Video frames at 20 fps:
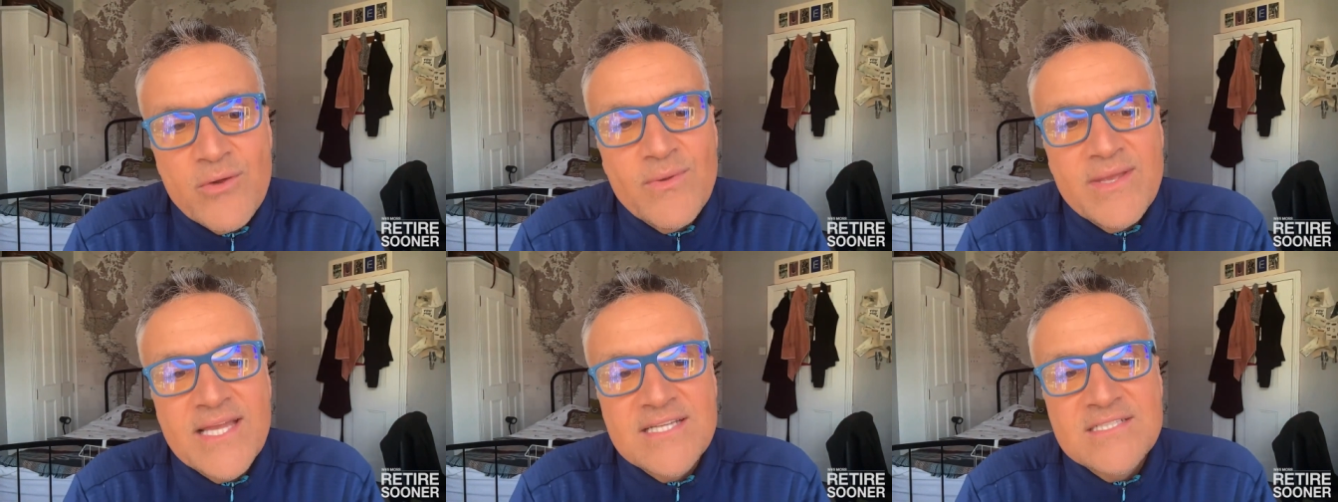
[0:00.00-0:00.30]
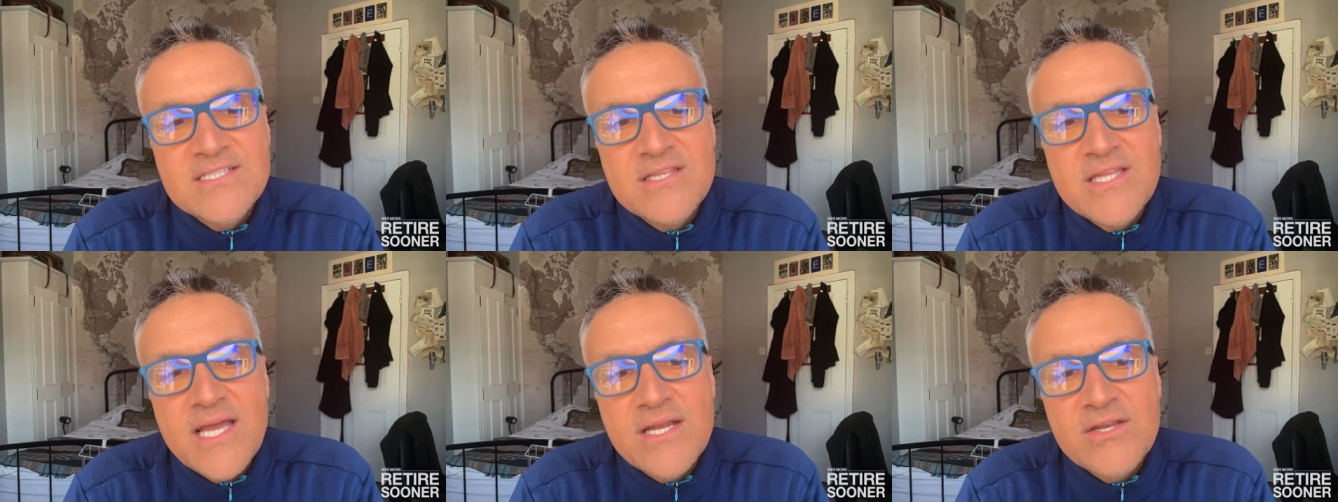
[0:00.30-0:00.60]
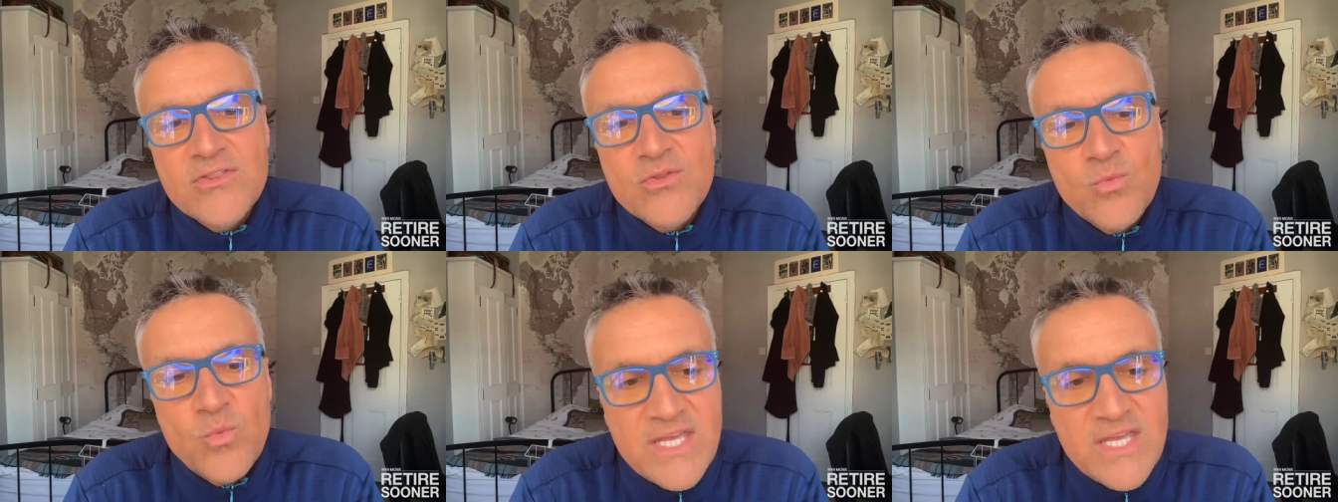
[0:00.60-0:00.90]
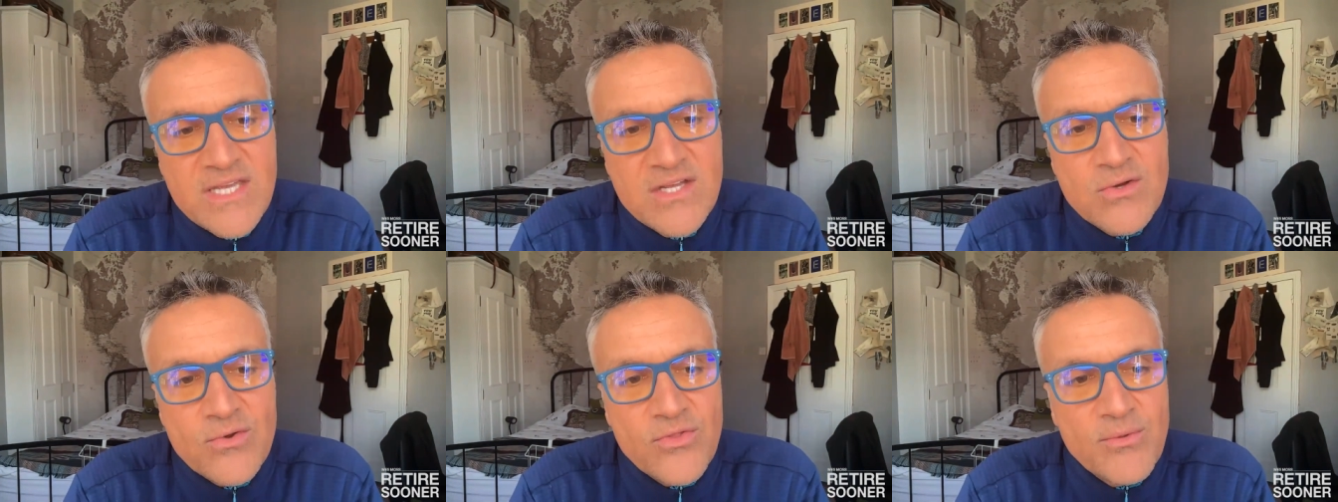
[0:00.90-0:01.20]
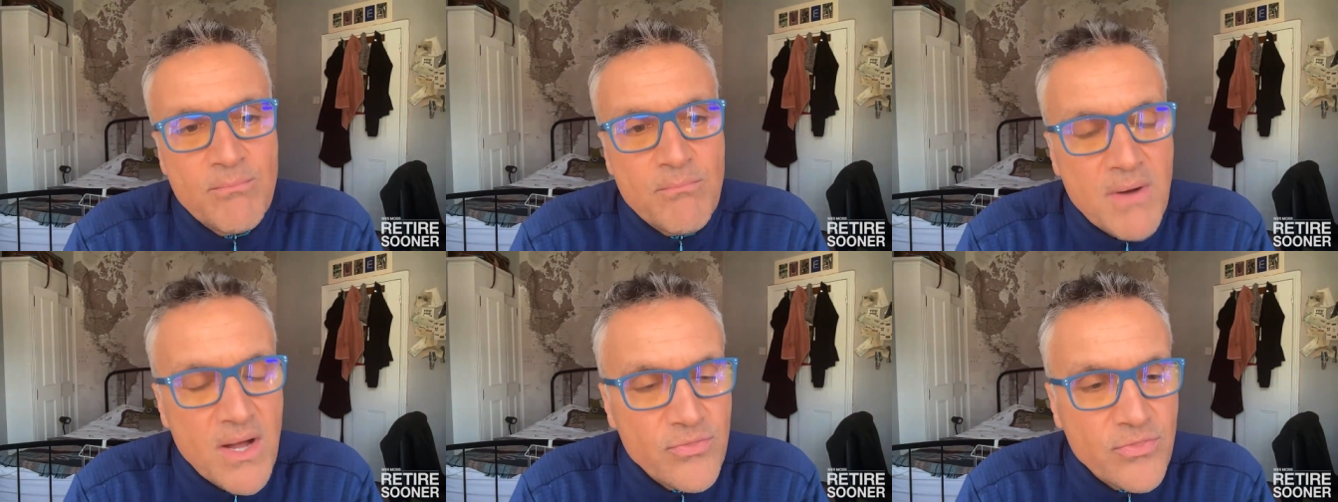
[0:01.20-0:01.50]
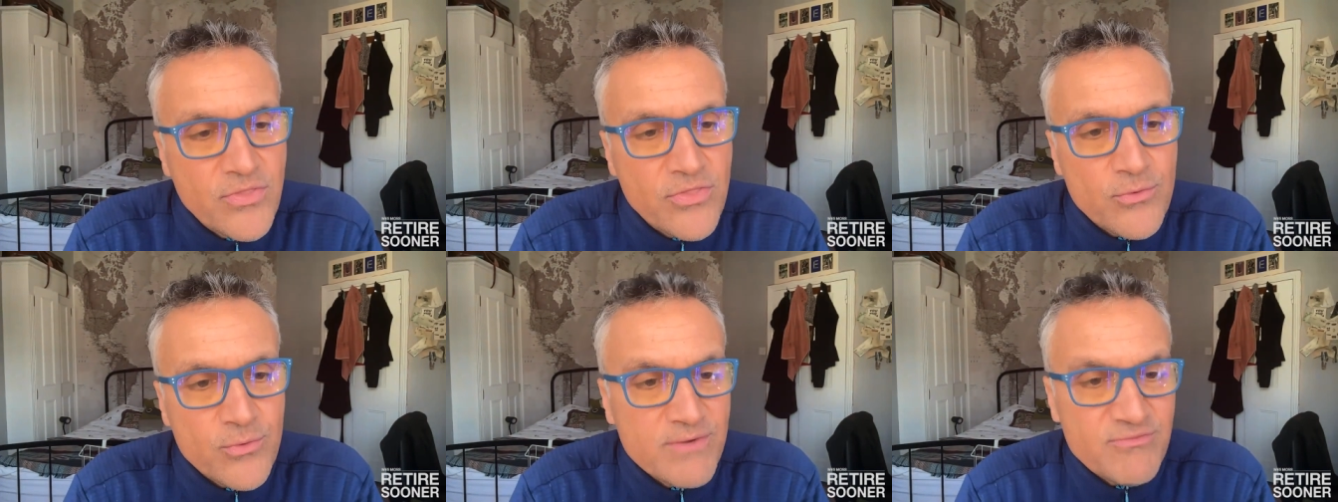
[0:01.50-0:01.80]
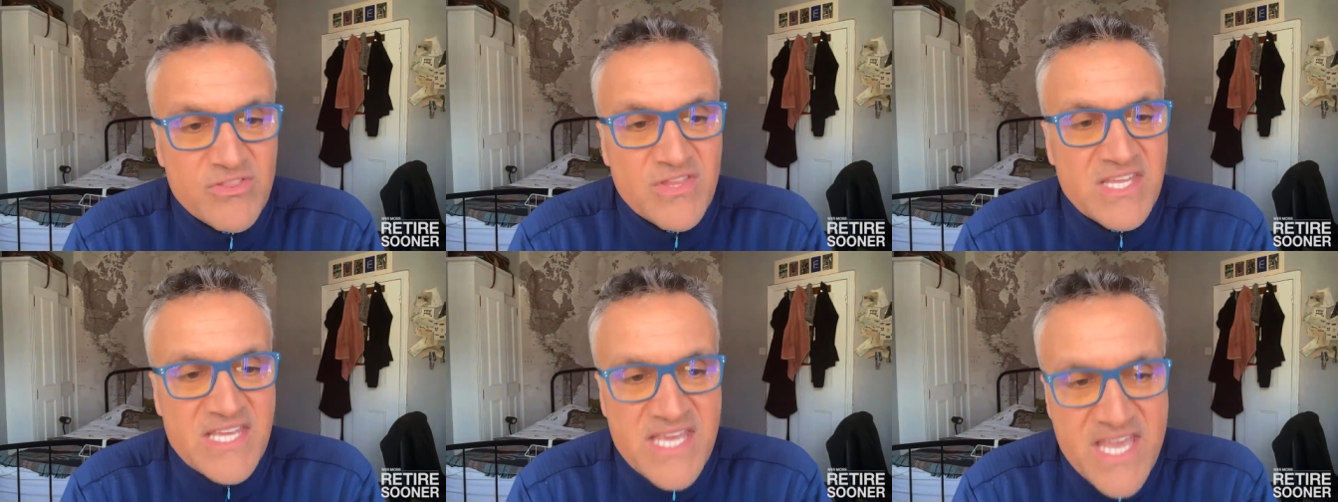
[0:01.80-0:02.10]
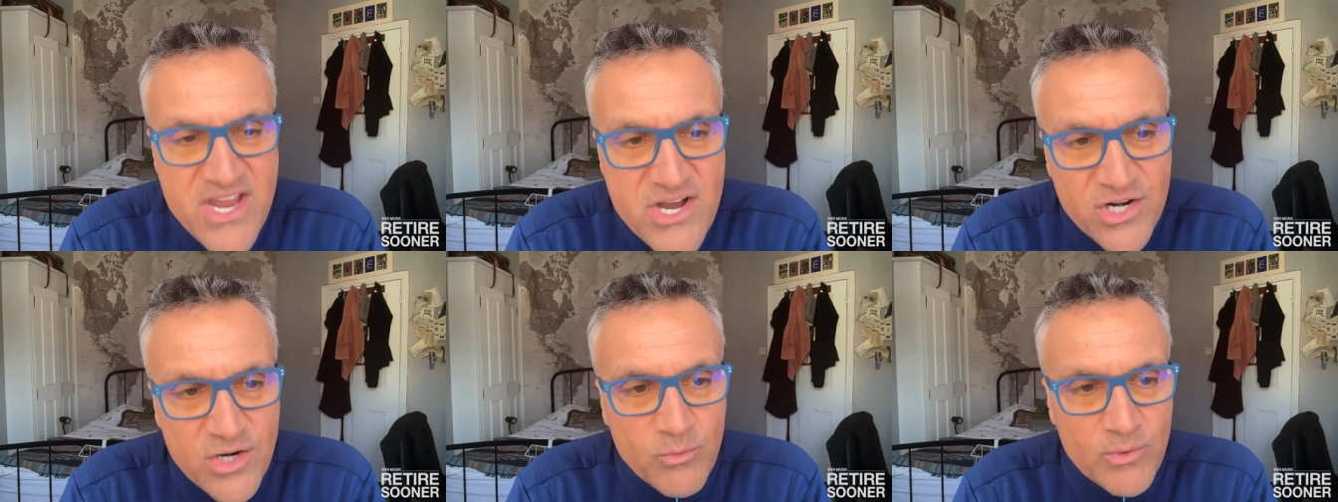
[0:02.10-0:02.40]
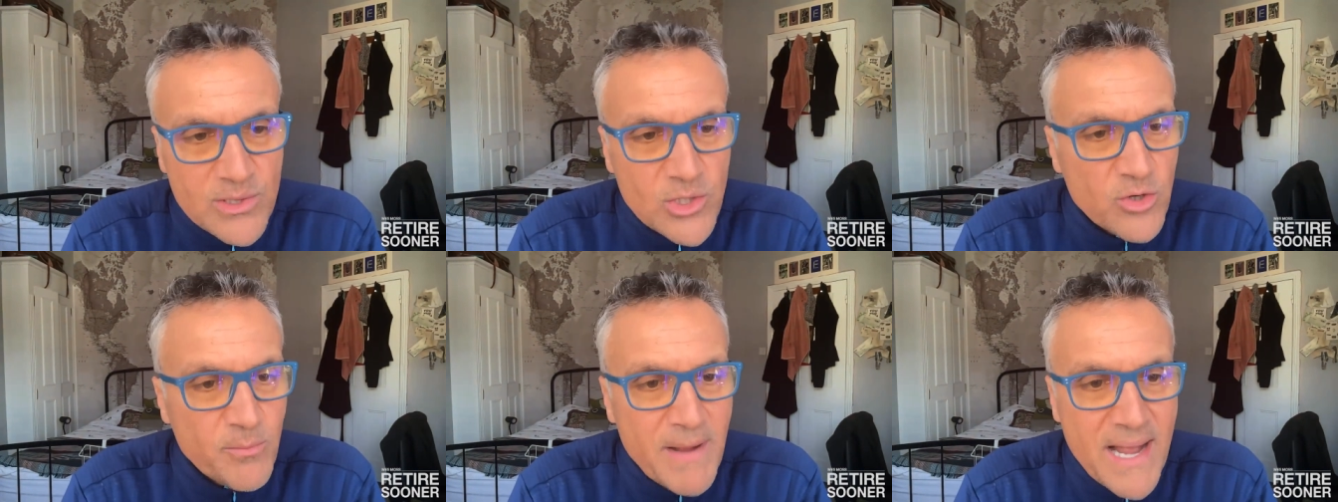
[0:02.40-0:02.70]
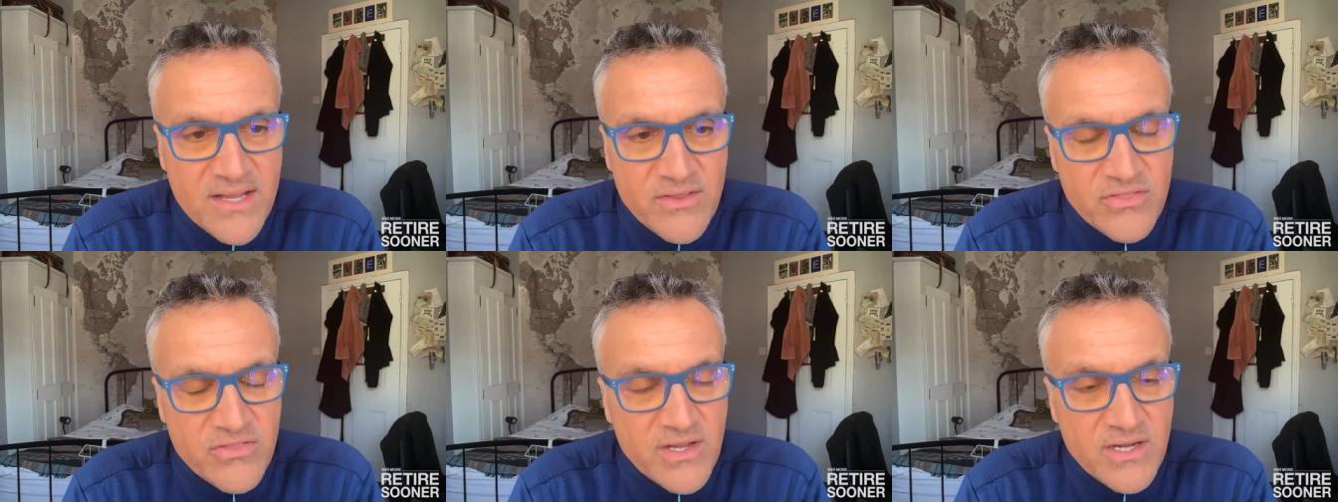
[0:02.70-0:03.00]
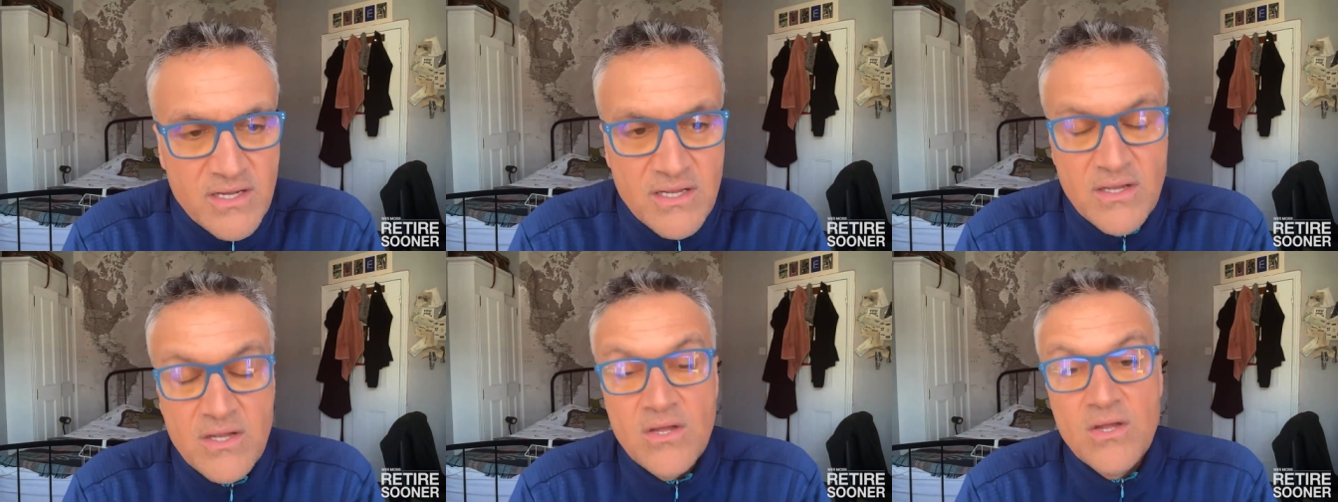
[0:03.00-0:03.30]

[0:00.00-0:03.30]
We get to the end of the week or the month or even the year and we look back and think,